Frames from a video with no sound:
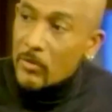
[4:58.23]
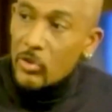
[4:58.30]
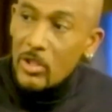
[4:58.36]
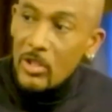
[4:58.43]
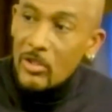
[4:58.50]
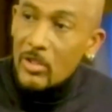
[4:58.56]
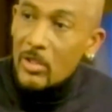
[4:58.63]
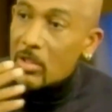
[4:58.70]
this
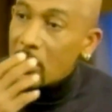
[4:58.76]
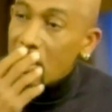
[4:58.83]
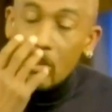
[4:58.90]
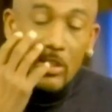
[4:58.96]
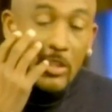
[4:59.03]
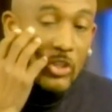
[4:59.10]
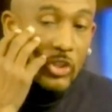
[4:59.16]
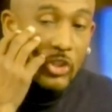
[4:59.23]

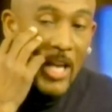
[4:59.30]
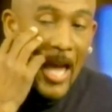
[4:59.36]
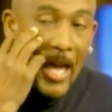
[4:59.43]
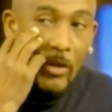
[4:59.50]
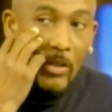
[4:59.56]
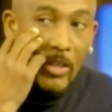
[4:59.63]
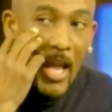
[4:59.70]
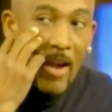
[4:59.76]
shattered
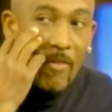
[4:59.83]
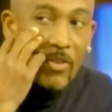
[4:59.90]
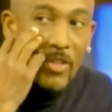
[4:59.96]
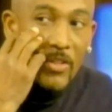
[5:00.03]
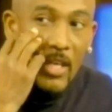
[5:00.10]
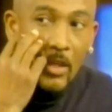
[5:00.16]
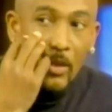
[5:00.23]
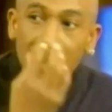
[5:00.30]
everything on this
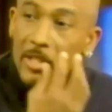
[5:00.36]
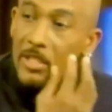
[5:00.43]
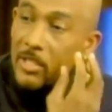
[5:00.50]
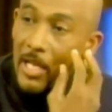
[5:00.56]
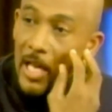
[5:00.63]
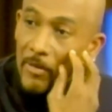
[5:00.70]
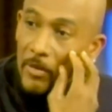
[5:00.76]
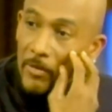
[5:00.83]
side of her
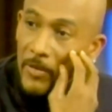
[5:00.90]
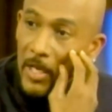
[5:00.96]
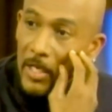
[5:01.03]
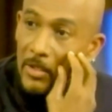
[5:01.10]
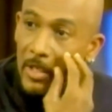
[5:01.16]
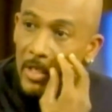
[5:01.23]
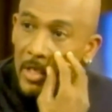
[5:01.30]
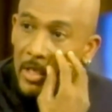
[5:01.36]
face.
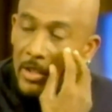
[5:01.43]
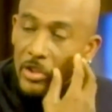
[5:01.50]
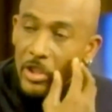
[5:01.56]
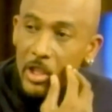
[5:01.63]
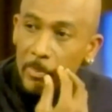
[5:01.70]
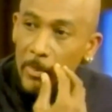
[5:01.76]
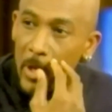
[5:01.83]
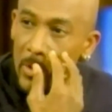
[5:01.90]
Cheekbone,
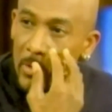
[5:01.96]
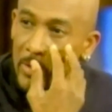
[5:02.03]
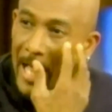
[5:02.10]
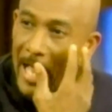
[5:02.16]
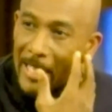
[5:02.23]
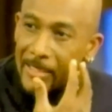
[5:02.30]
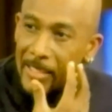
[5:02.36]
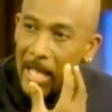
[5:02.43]
eye socket,
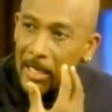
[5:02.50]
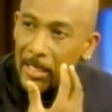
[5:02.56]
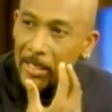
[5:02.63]
everything.